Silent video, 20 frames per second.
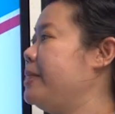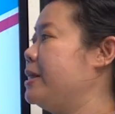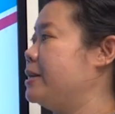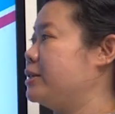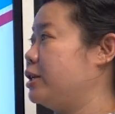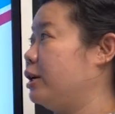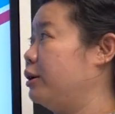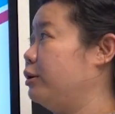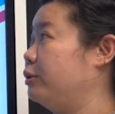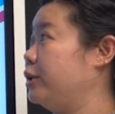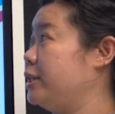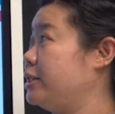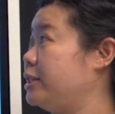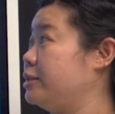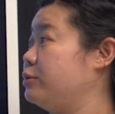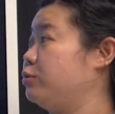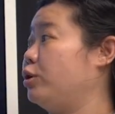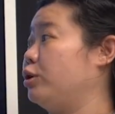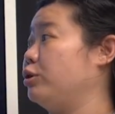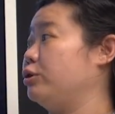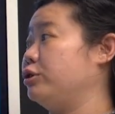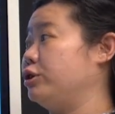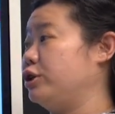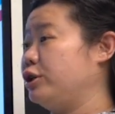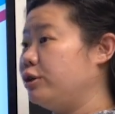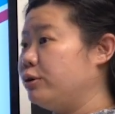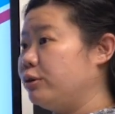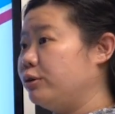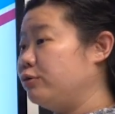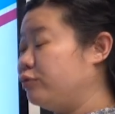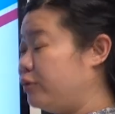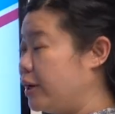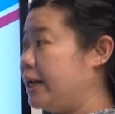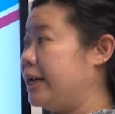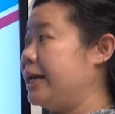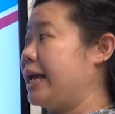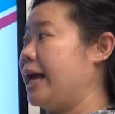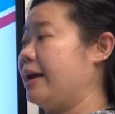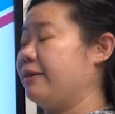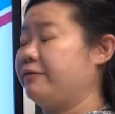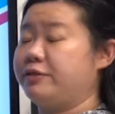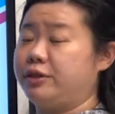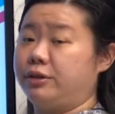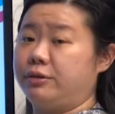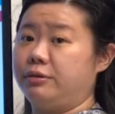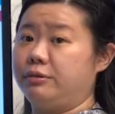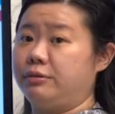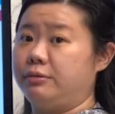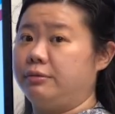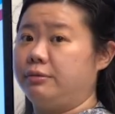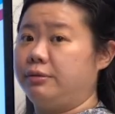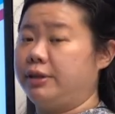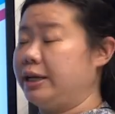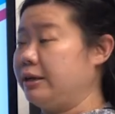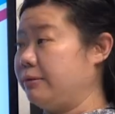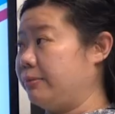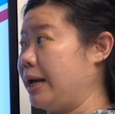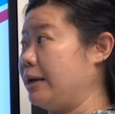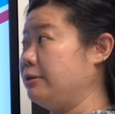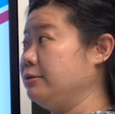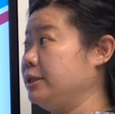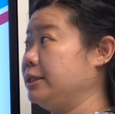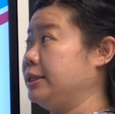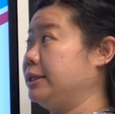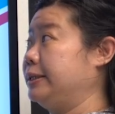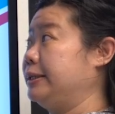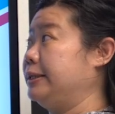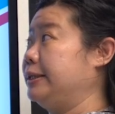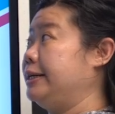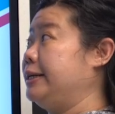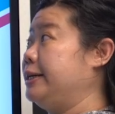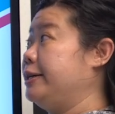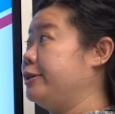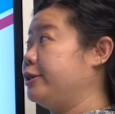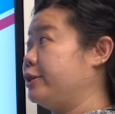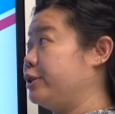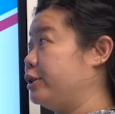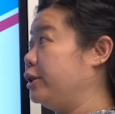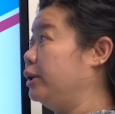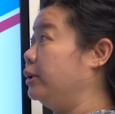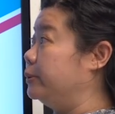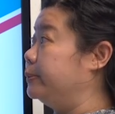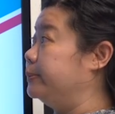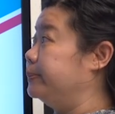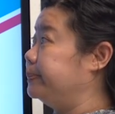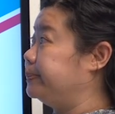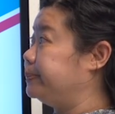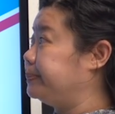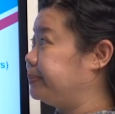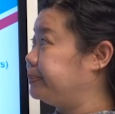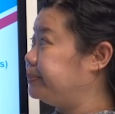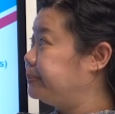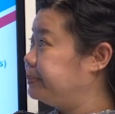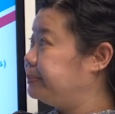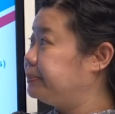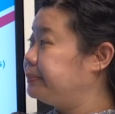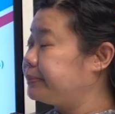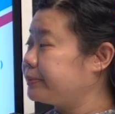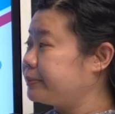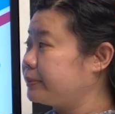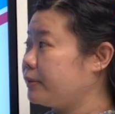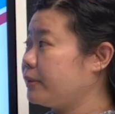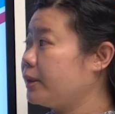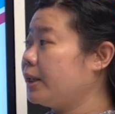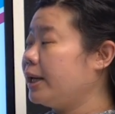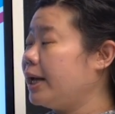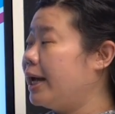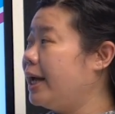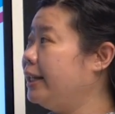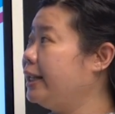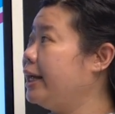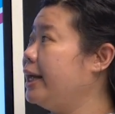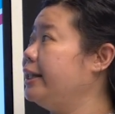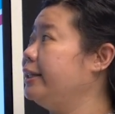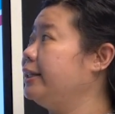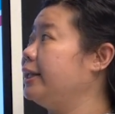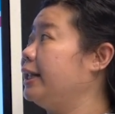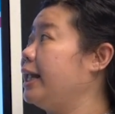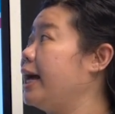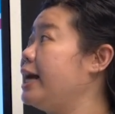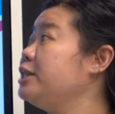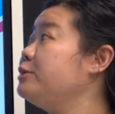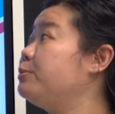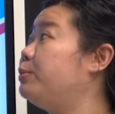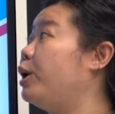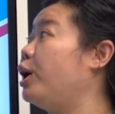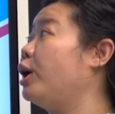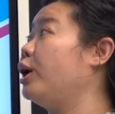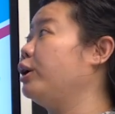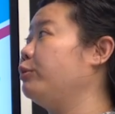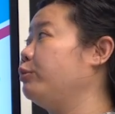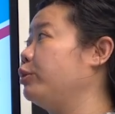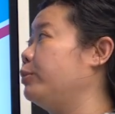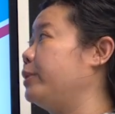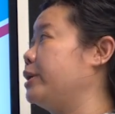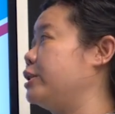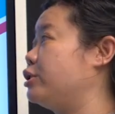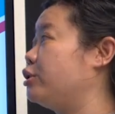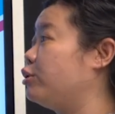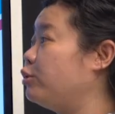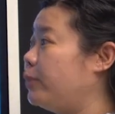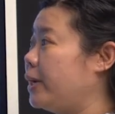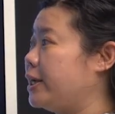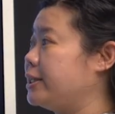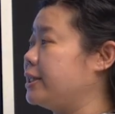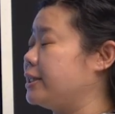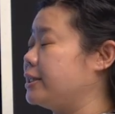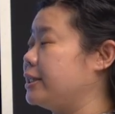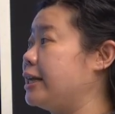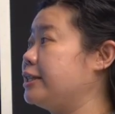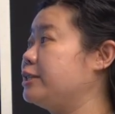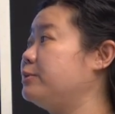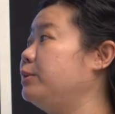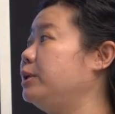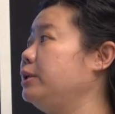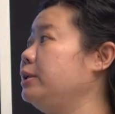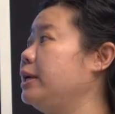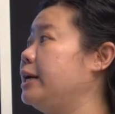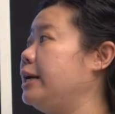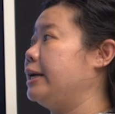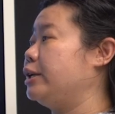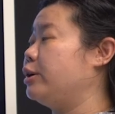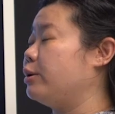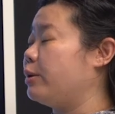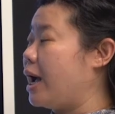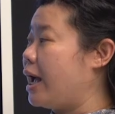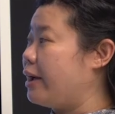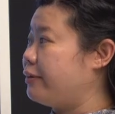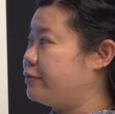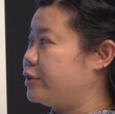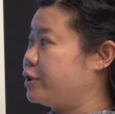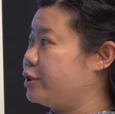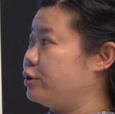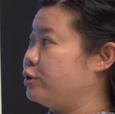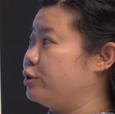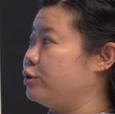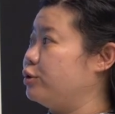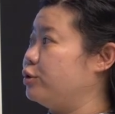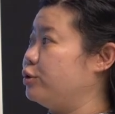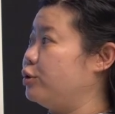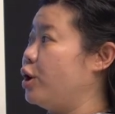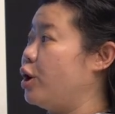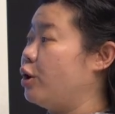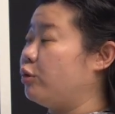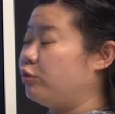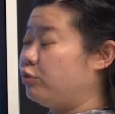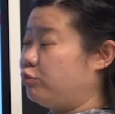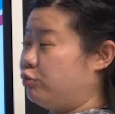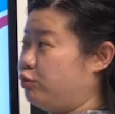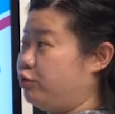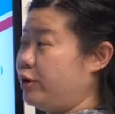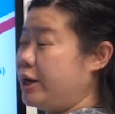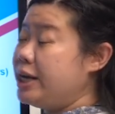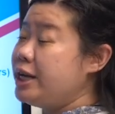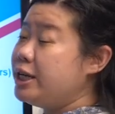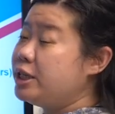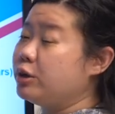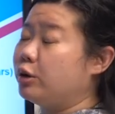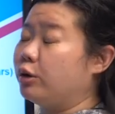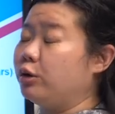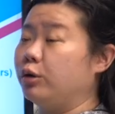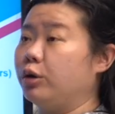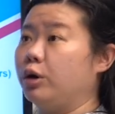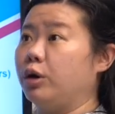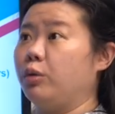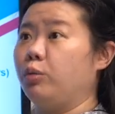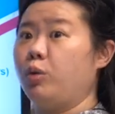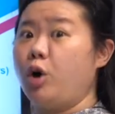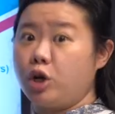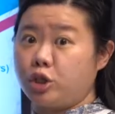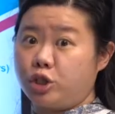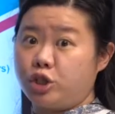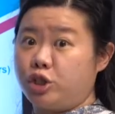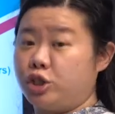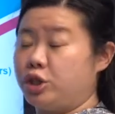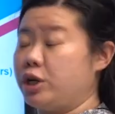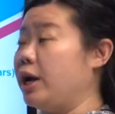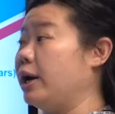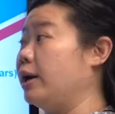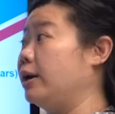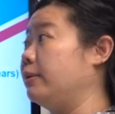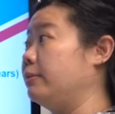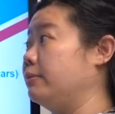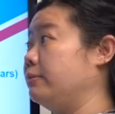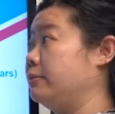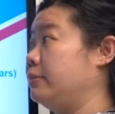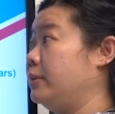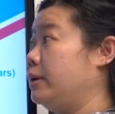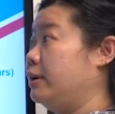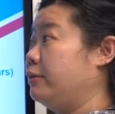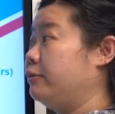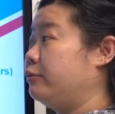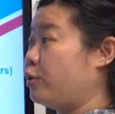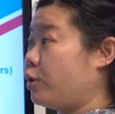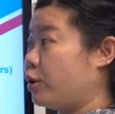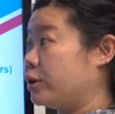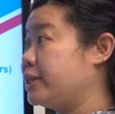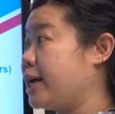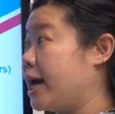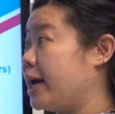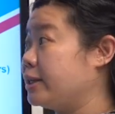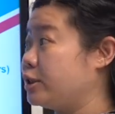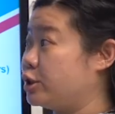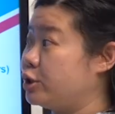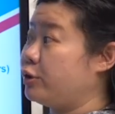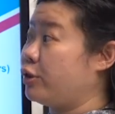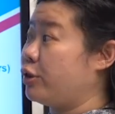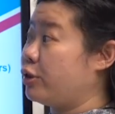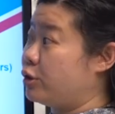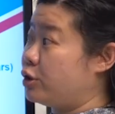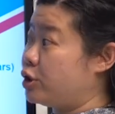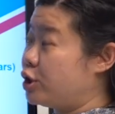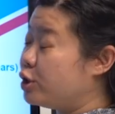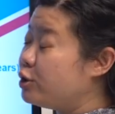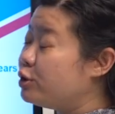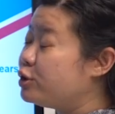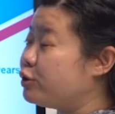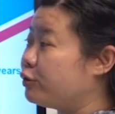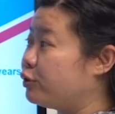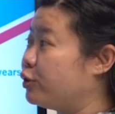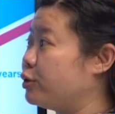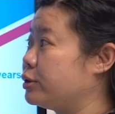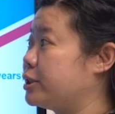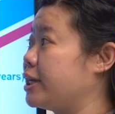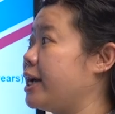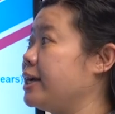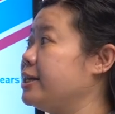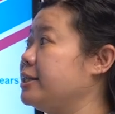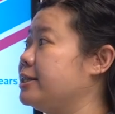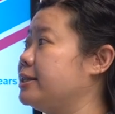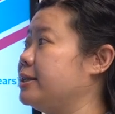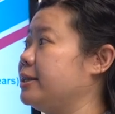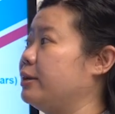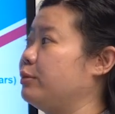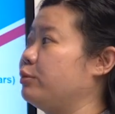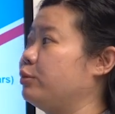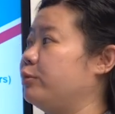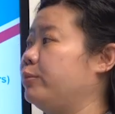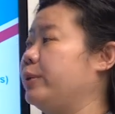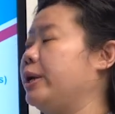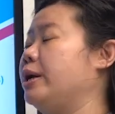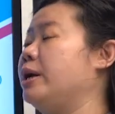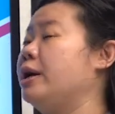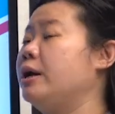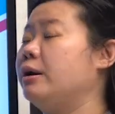So this is what you really have to think about. So, and then the last part will be school-based assessment. You have to read or watch 2 to 4 texts. It would be